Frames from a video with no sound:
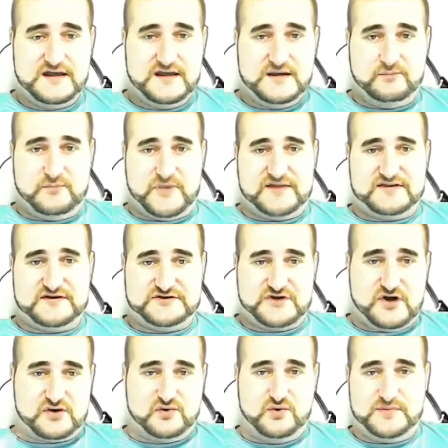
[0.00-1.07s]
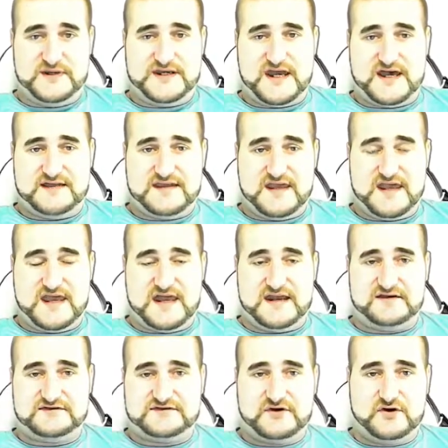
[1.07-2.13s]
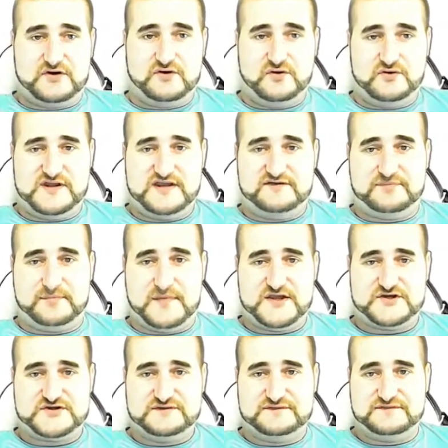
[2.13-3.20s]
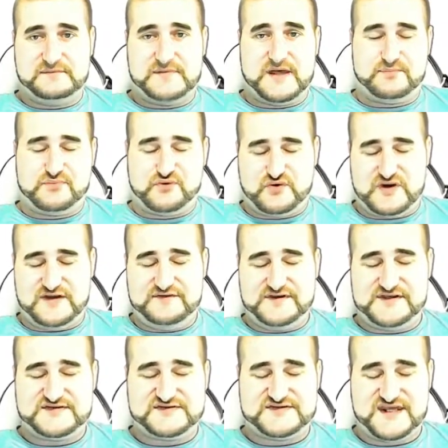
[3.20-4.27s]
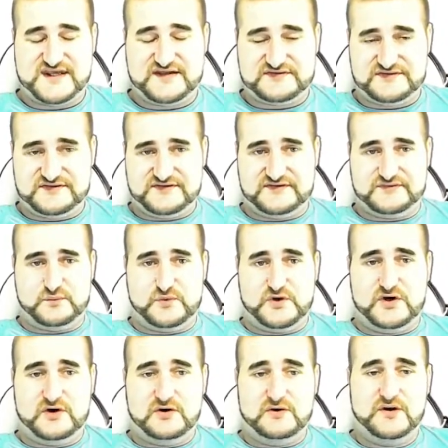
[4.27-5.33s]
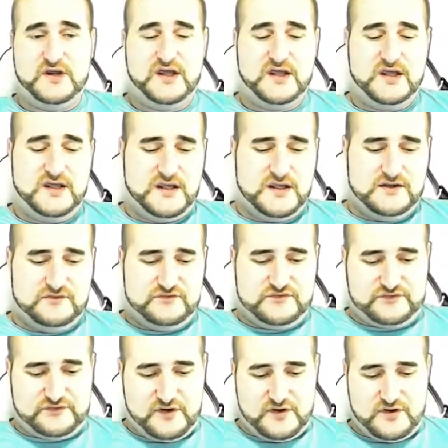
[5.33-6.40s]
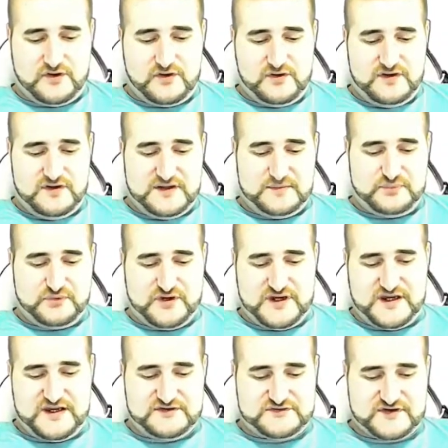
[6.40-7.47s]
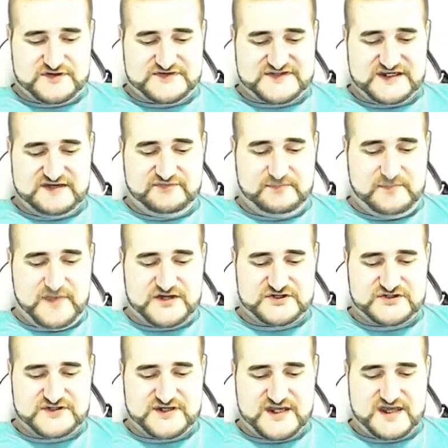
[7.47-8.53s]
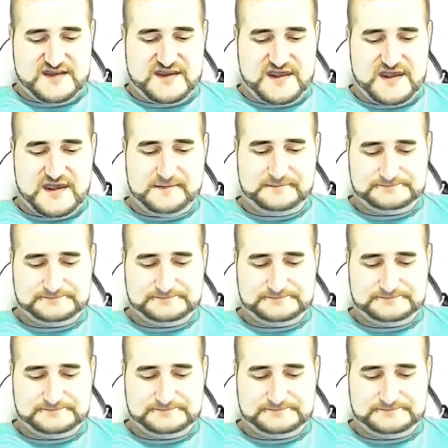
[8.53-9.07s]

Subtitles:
But the doc will be down there, and it's got all the information from our previous tests as well. So pretty interesting information down there.